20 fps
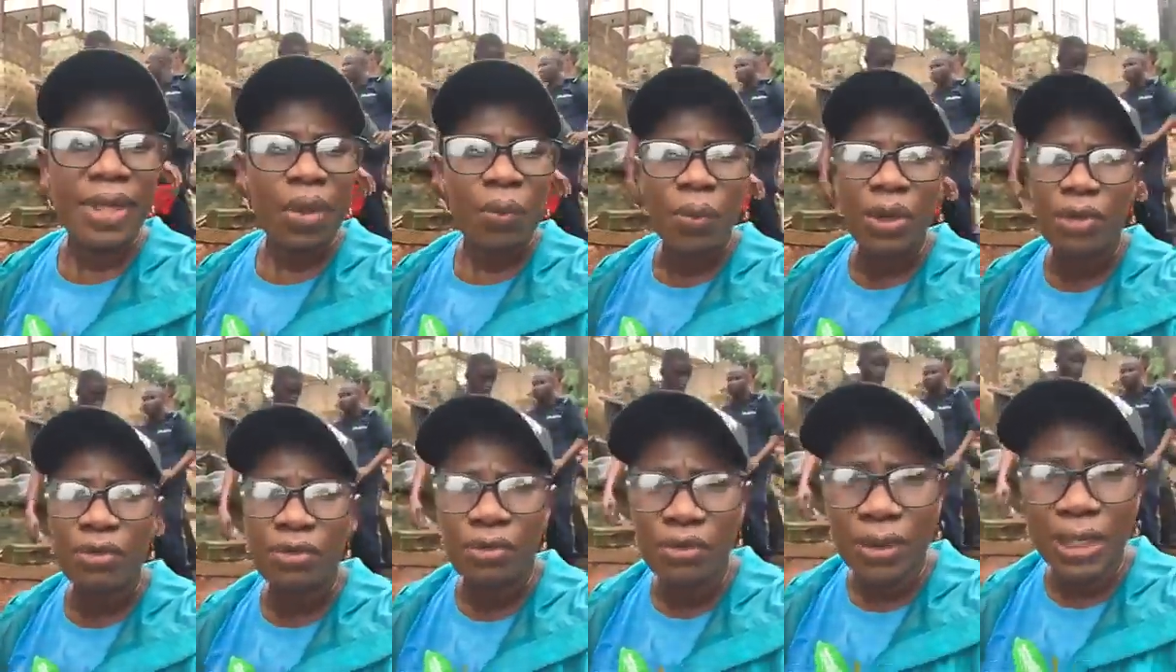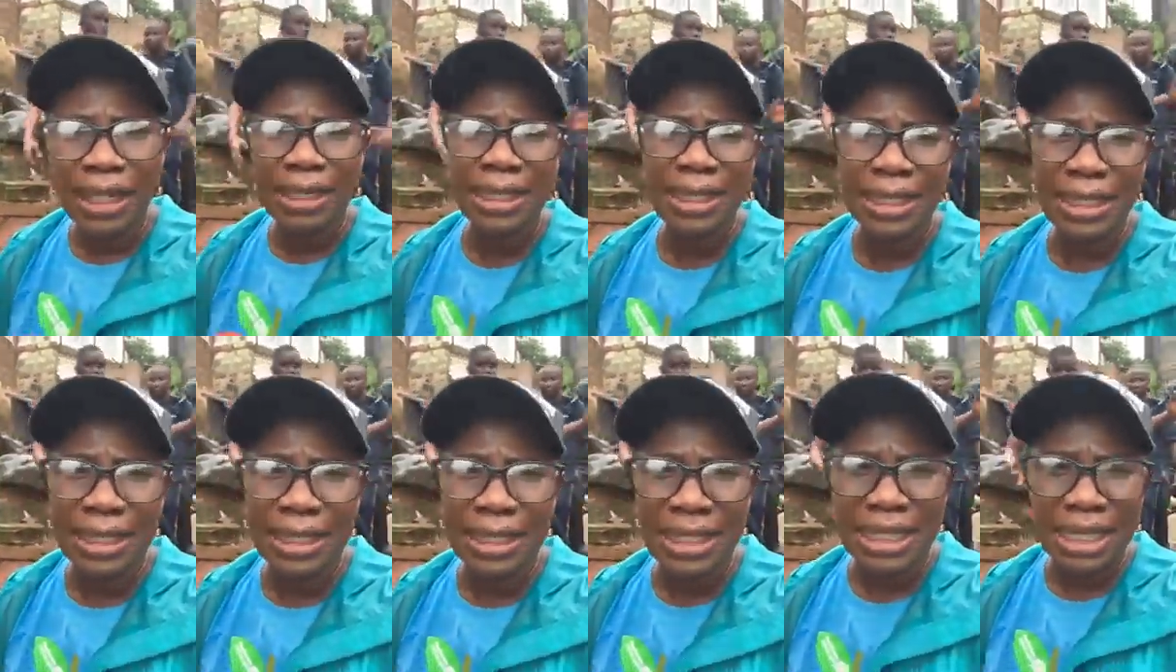We really
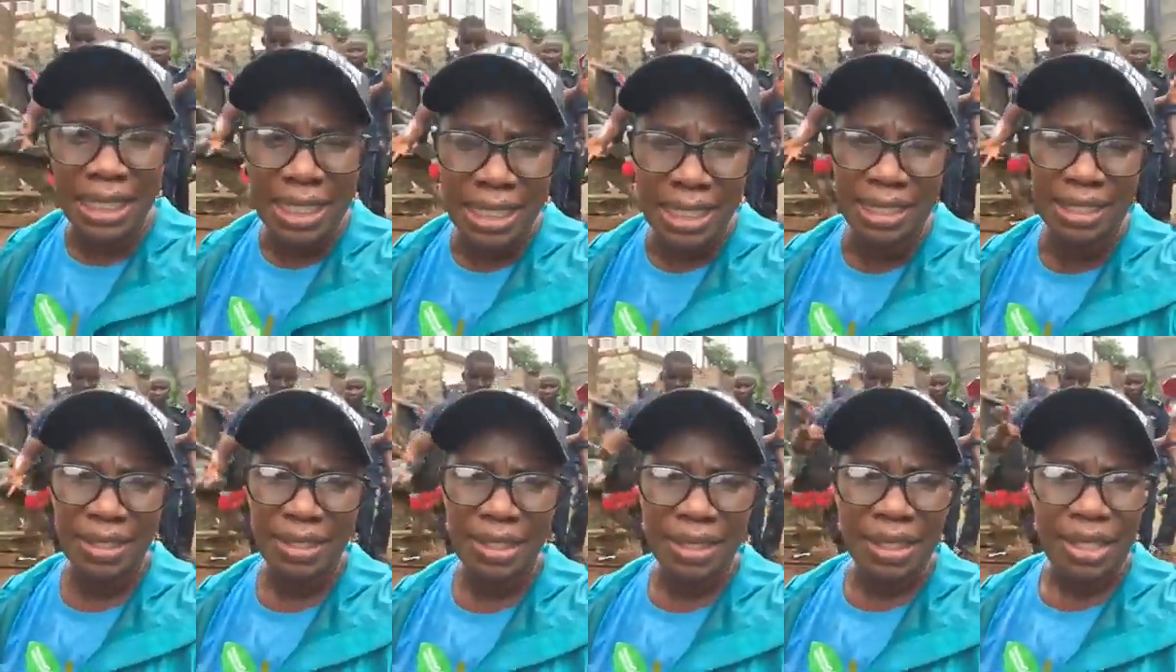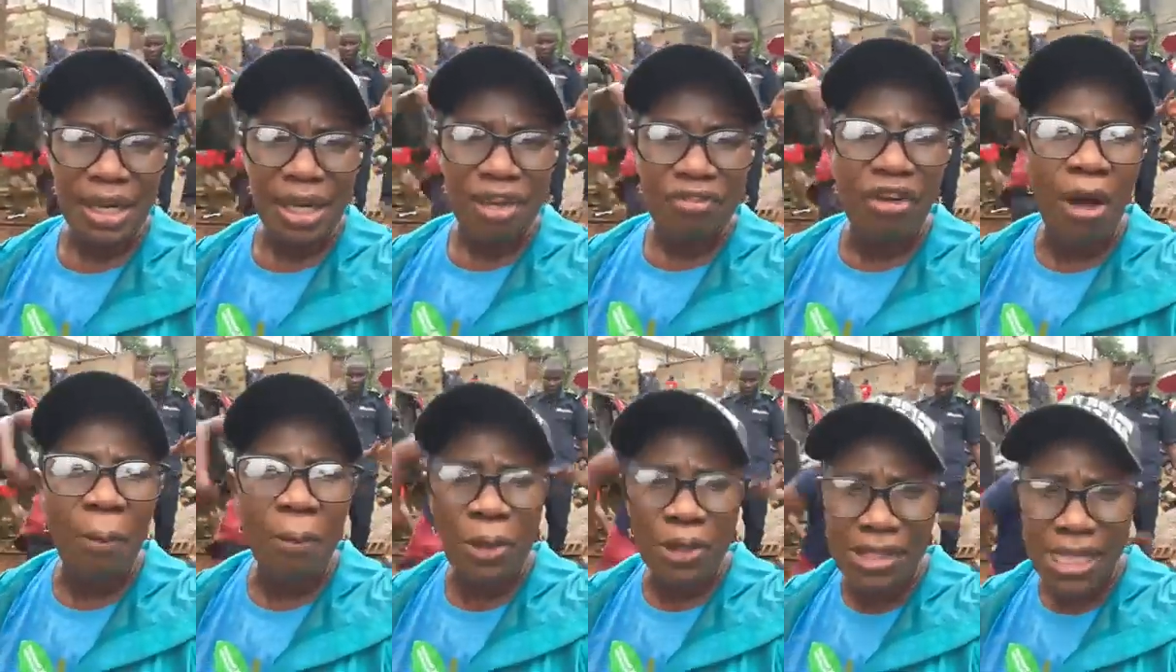need to
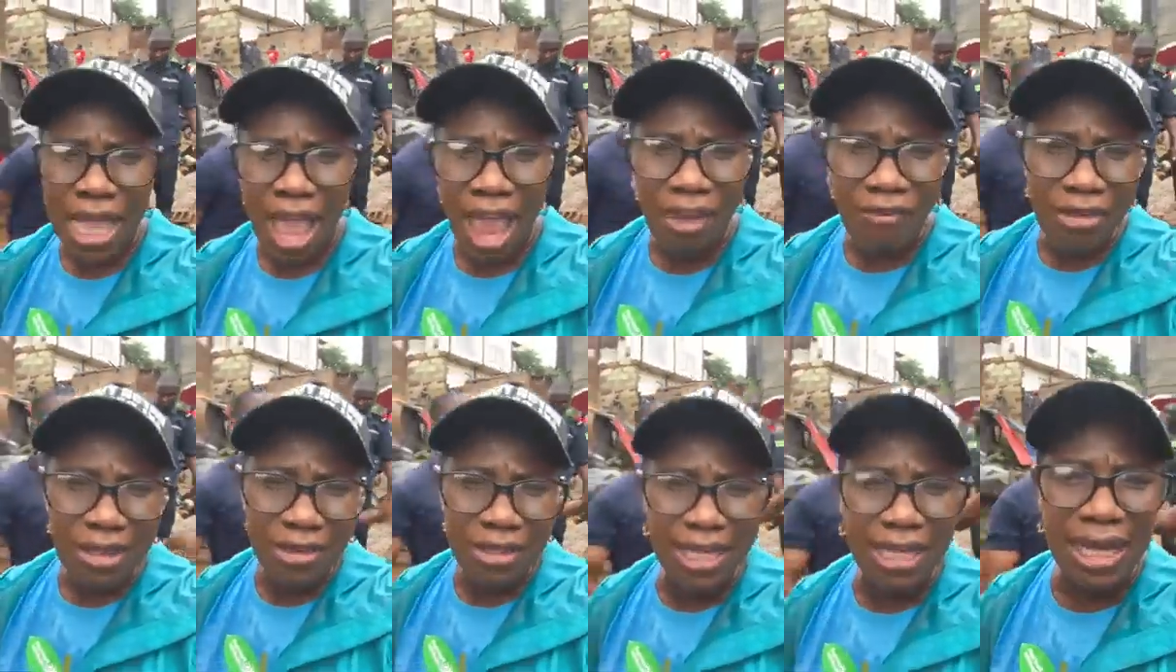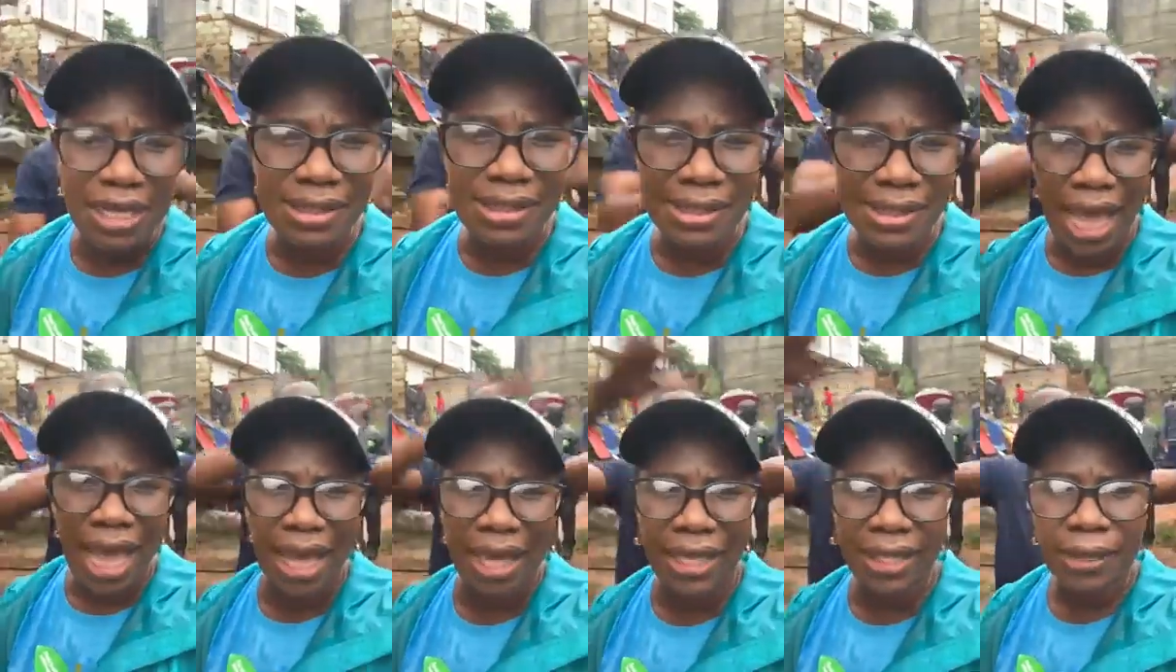put everything
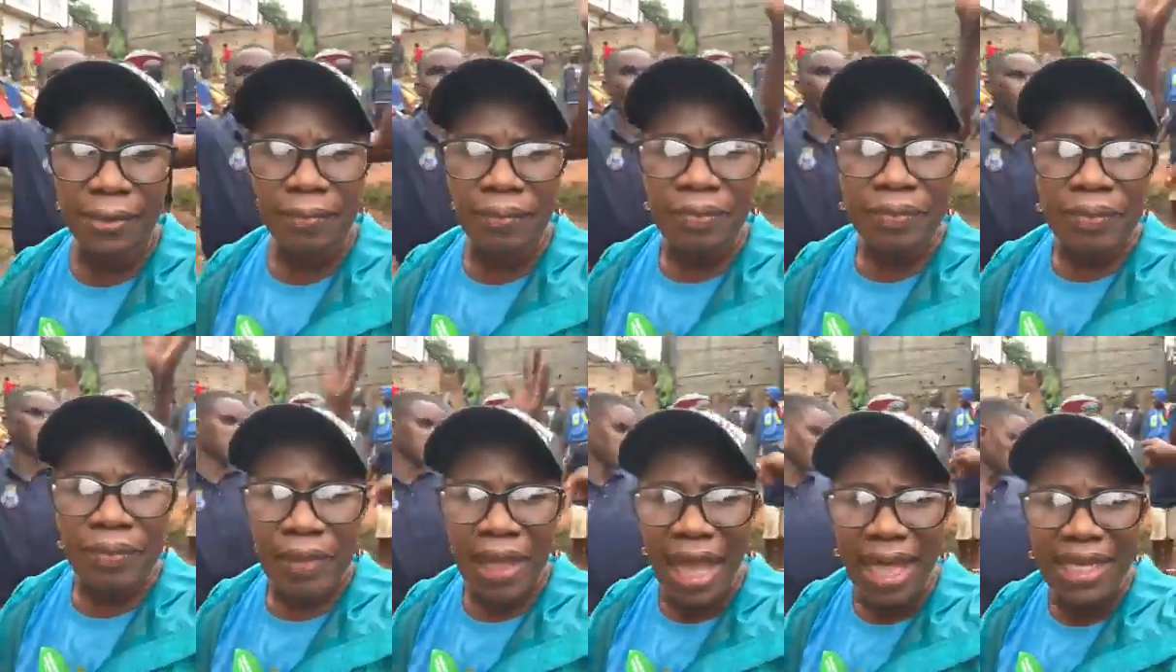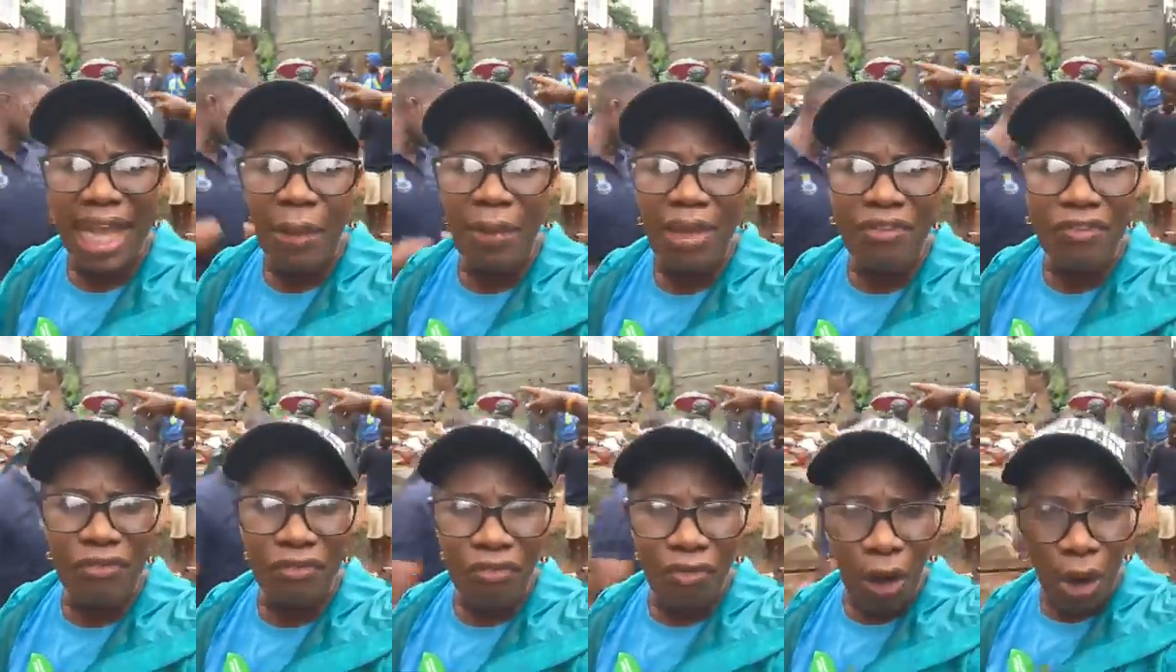aside and let we
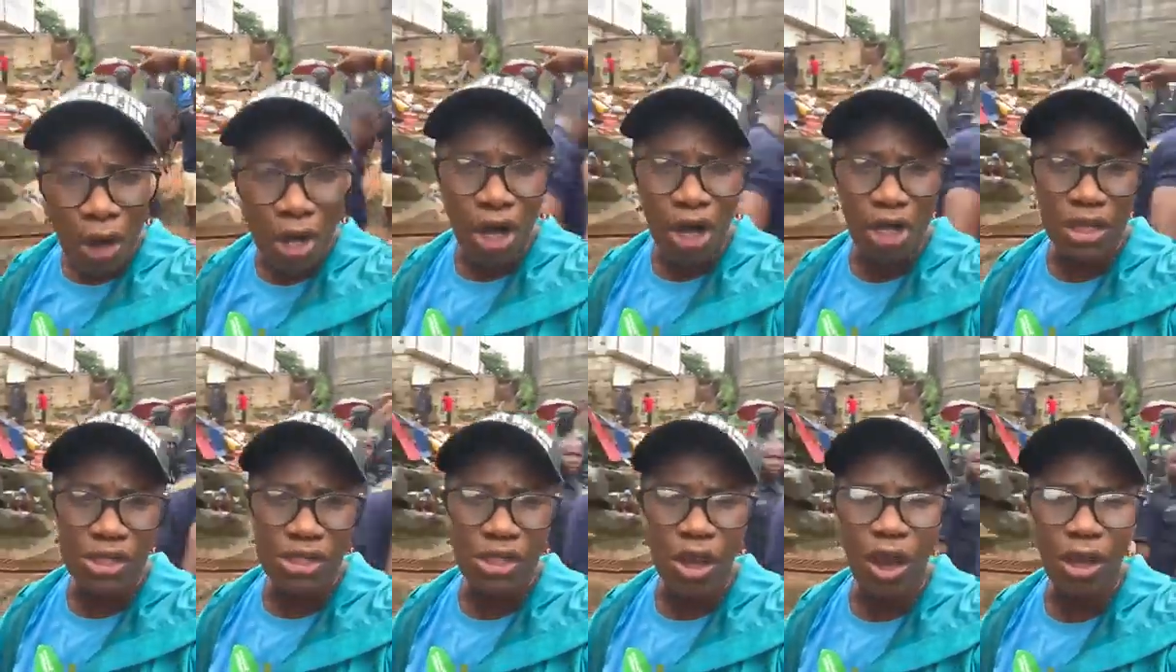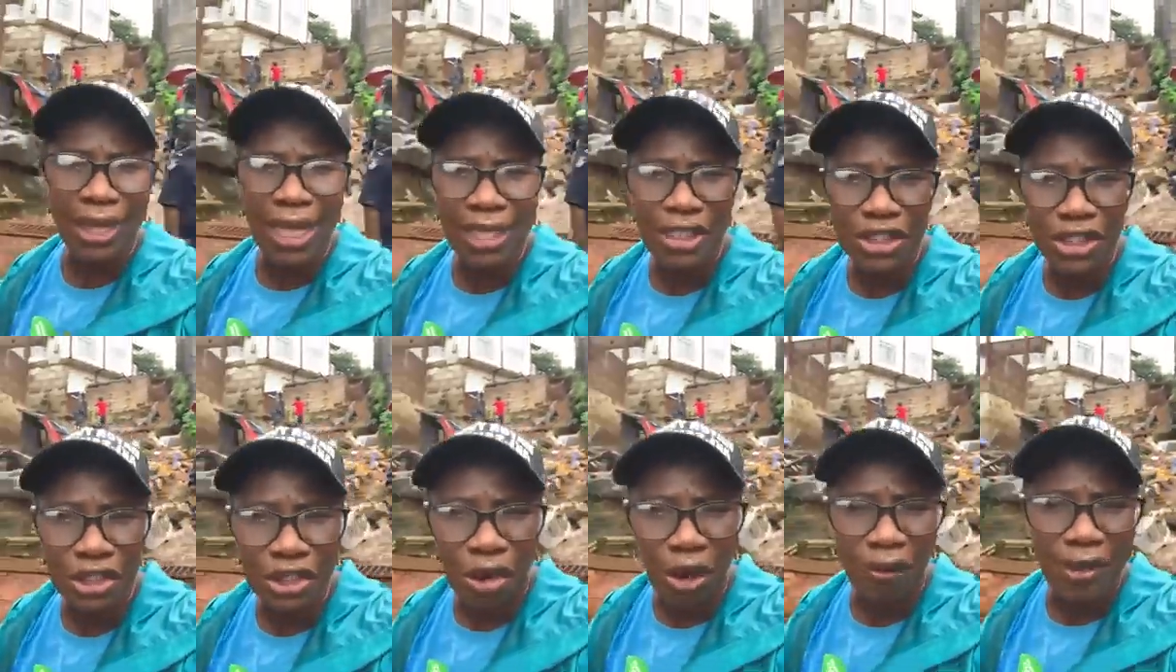focus on
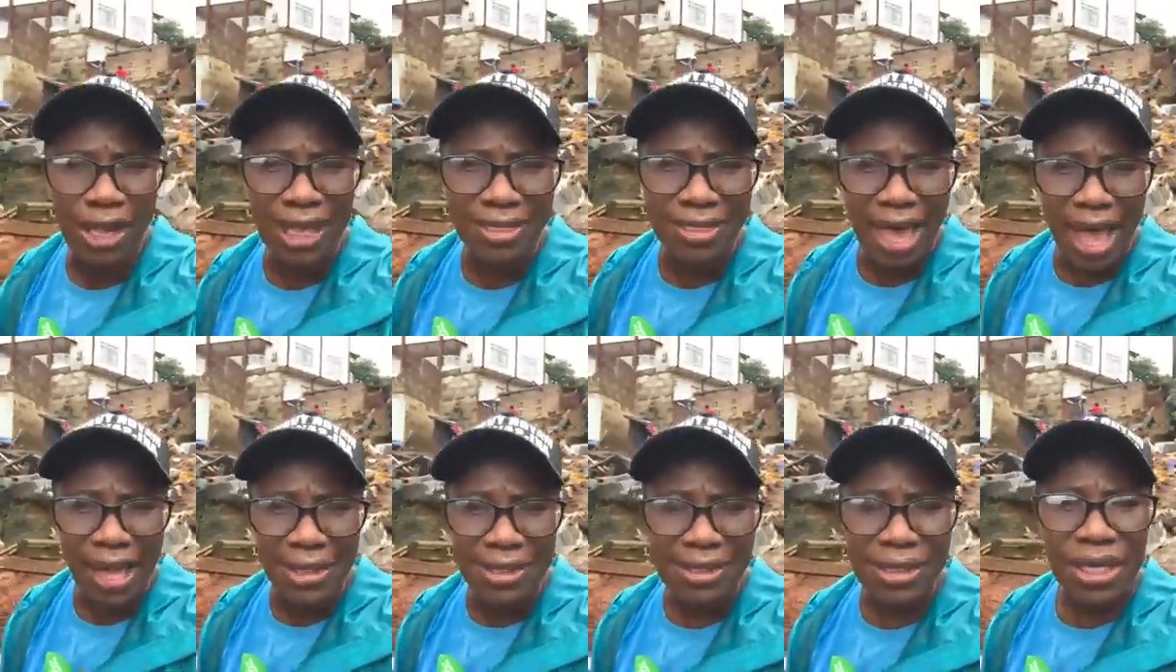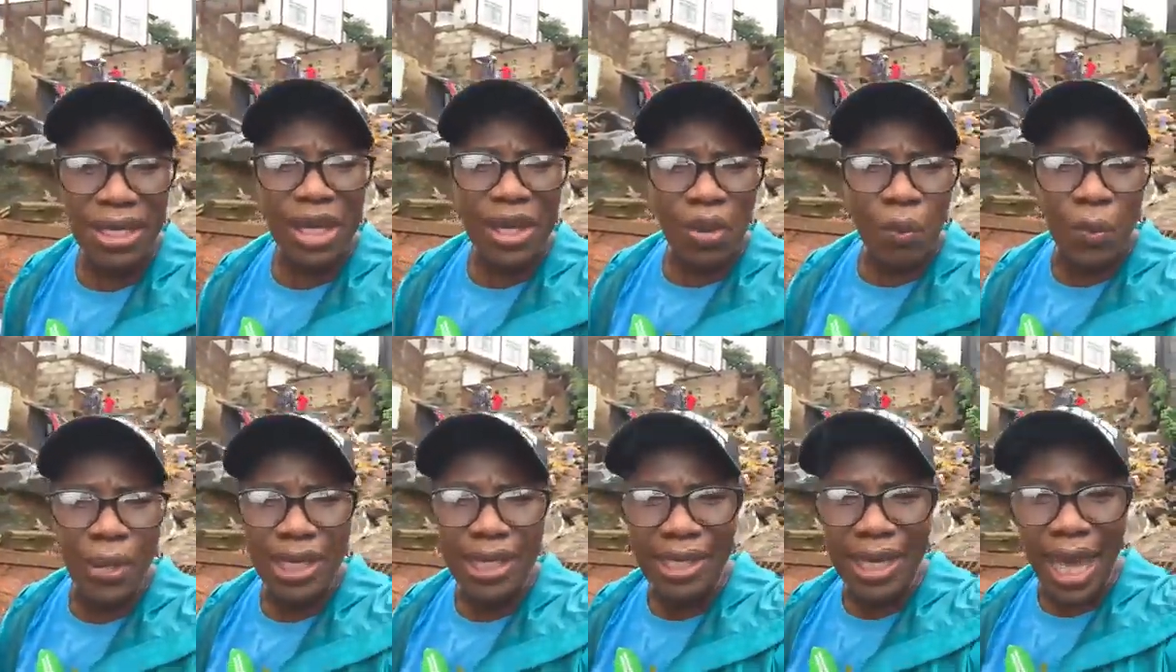ensuring that
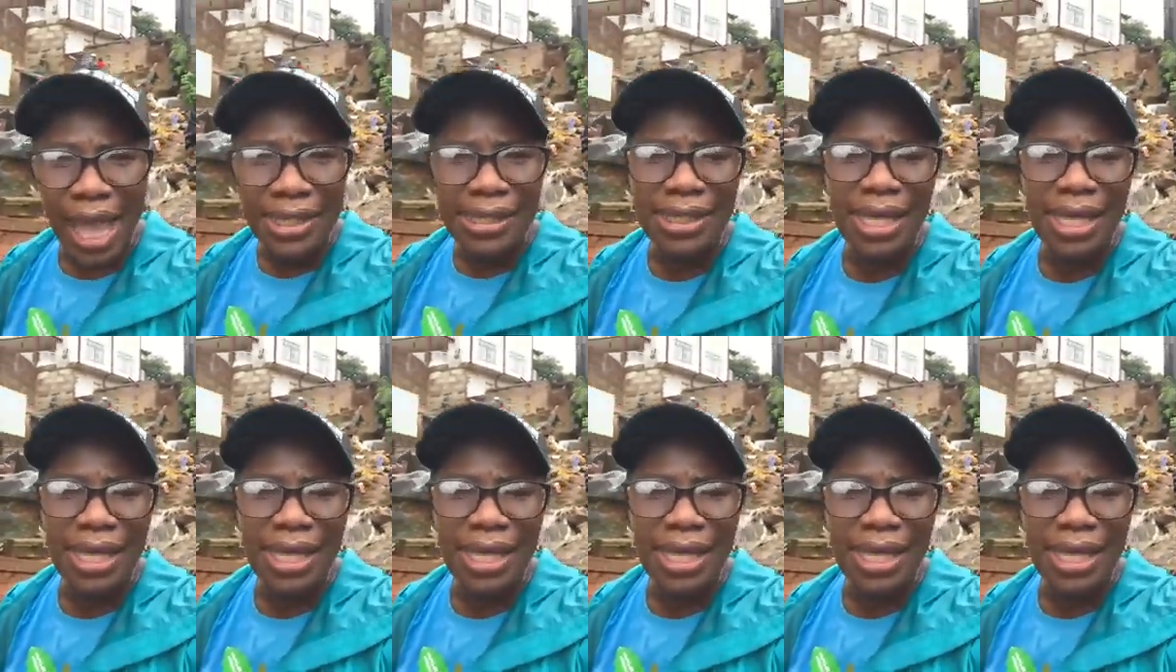we get